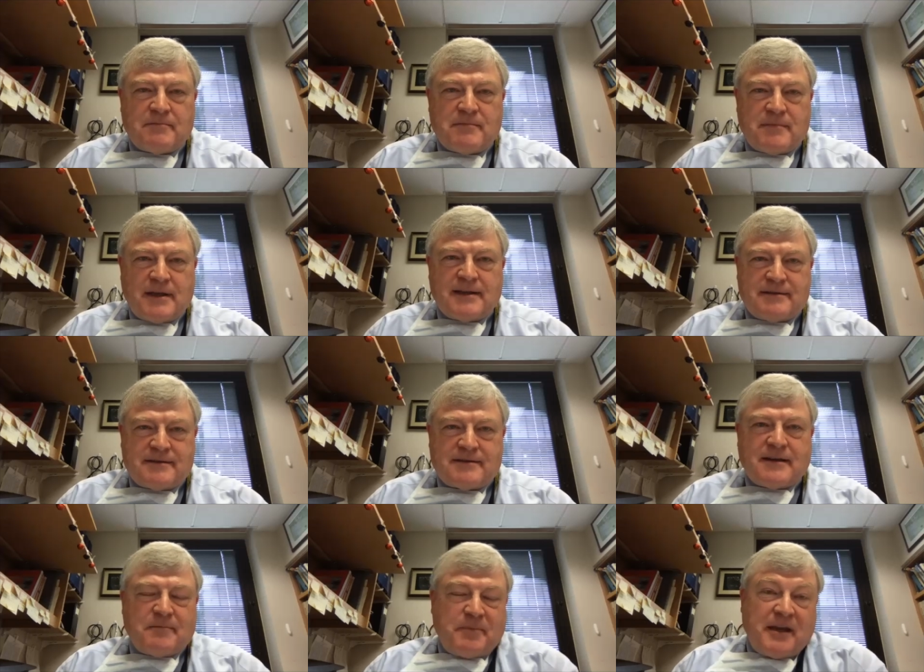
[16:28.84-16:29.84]
it
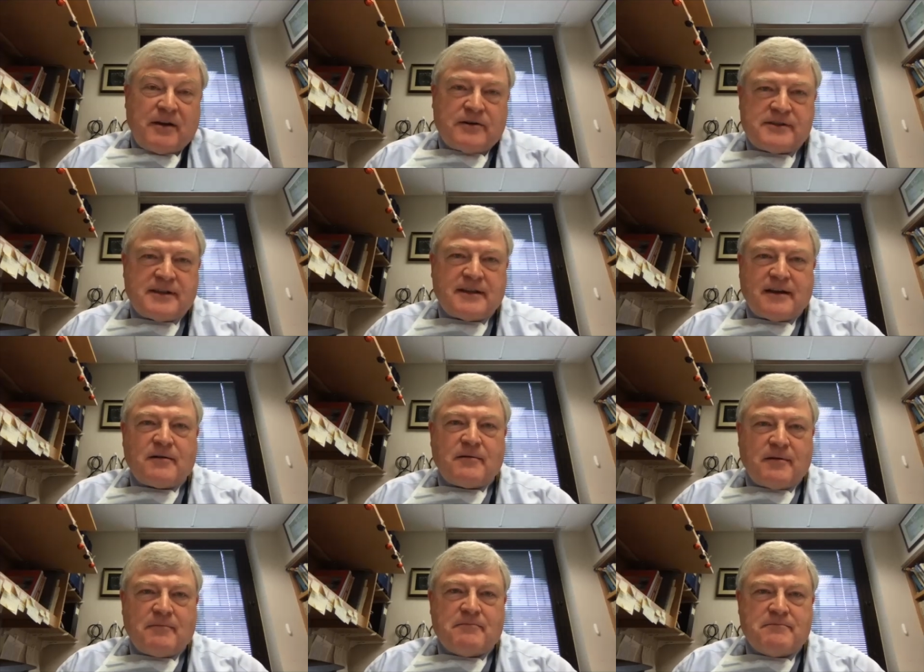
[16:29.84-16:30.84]
appears that
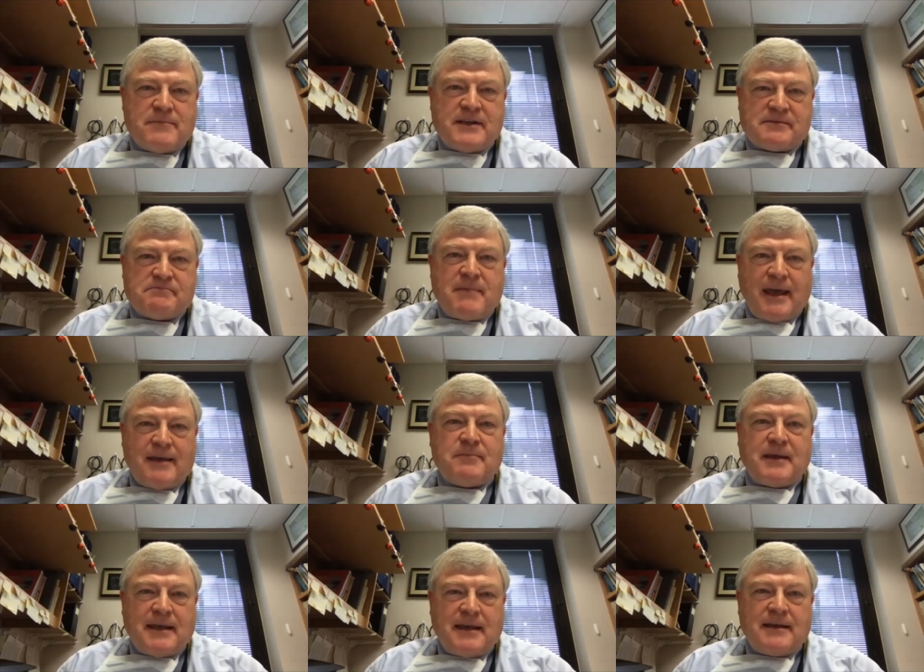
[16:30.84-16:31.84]
this may
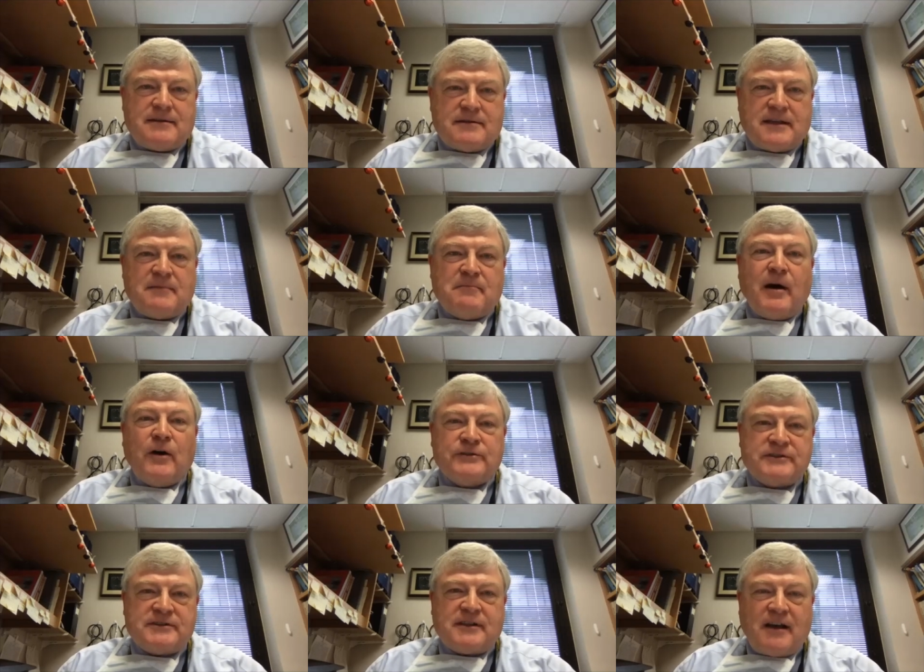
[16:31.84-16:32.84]
be the
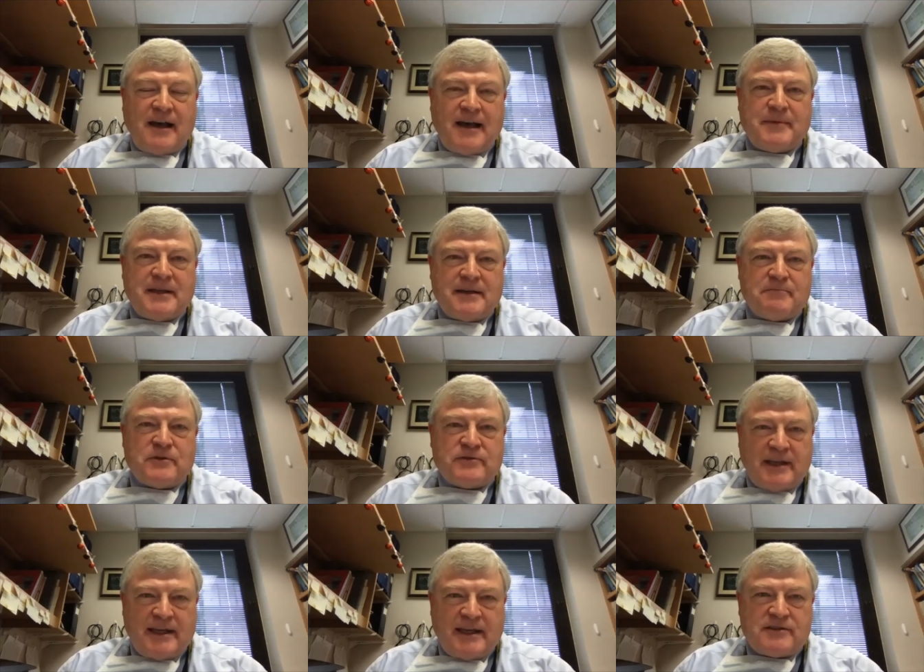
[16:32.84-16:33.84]
most common
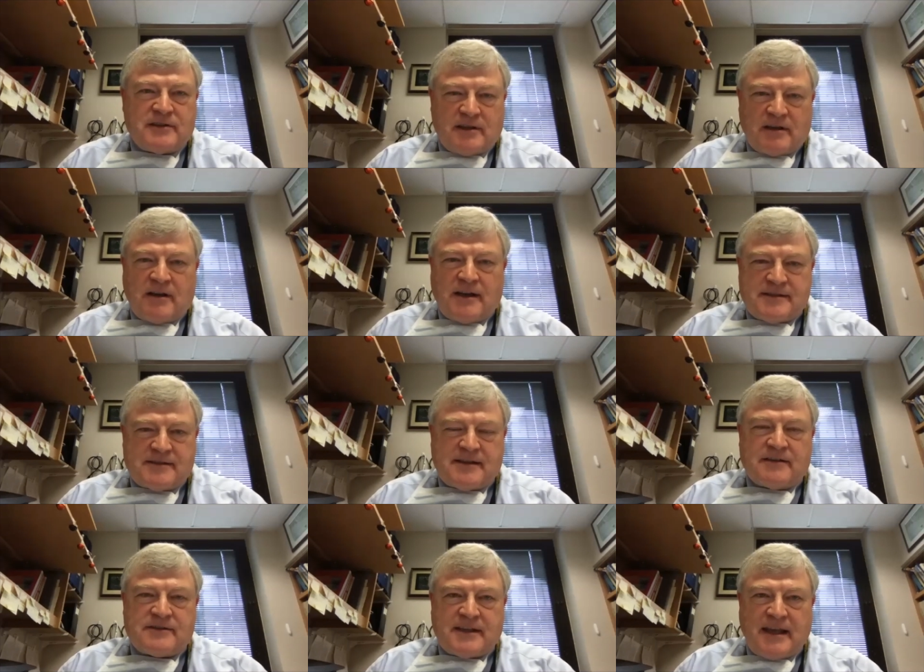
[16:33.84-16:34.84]
mutation that causes
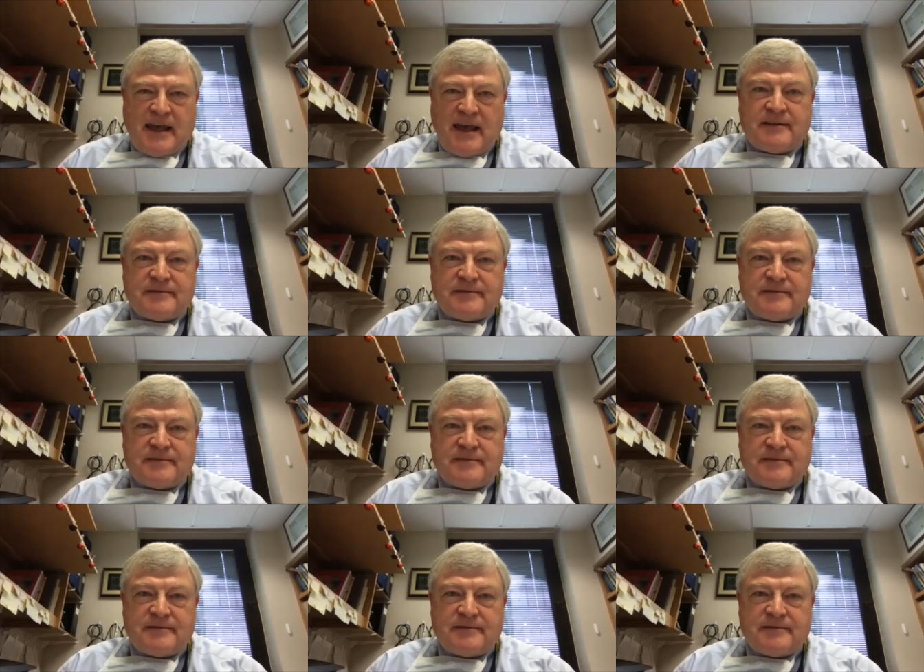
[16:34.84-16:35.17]
LCA.